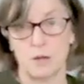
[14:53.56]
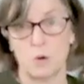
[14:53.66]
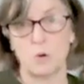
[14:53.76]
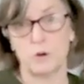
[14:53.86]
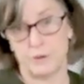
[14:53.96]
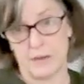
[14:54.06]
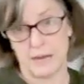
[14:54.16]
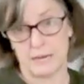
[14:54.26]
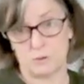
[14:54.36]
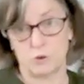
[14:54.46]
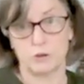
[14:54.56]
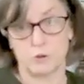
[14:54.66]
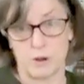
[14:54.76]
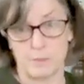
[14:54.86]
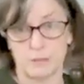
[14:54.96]
Or your daddy, or your
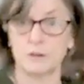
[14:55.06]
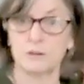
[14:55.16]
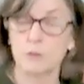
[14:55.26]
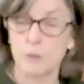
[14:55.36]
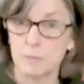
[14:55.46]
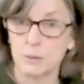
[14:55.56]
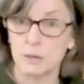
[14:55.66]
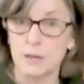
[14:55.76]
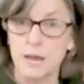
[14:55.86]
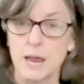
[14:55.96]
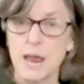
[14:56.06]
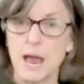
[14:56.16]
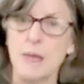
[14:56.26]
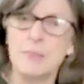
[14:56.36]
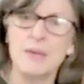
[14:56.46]
grandma, or your grandpa.
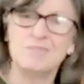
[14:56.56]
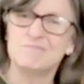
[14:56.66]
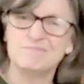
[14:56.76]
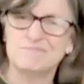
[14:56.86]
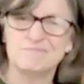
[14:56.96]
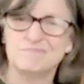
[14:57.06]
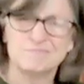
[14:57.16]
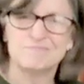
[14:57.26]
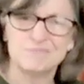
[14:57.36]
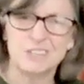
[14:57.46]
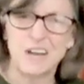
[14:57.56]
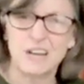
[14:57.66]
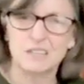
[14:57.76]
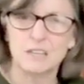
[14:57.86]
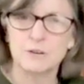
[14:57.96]
And then they're not
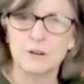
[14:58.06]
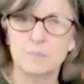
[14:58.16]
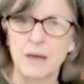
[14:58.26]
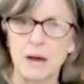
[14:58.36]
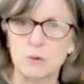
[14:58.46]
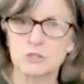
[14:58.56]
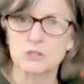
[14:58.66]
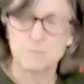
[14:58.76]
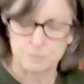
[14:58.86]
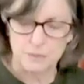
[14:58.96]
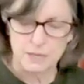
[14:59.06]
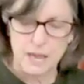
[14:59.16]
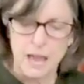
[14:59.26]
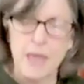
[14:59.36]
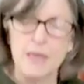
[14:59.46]
cluttering up the house.
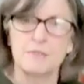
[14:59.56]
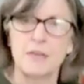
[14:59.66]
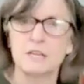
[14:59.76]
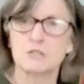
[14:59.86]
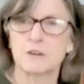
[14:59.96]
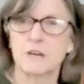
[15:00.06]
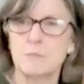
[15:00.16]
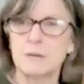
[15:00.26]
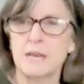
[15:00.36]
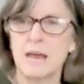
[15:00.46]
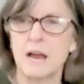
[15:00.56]
Thanks for coming today.